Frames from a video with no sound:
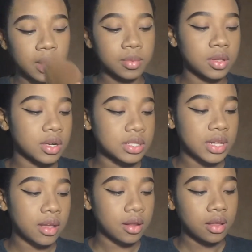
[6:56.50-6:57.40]
I'm just going to
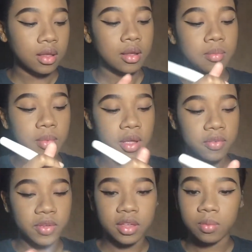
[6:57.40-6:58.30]
set my
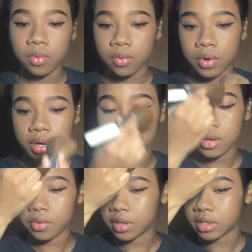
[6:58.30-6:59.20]
face before
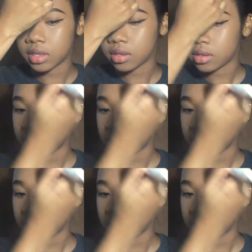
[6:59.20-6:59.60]
it creases.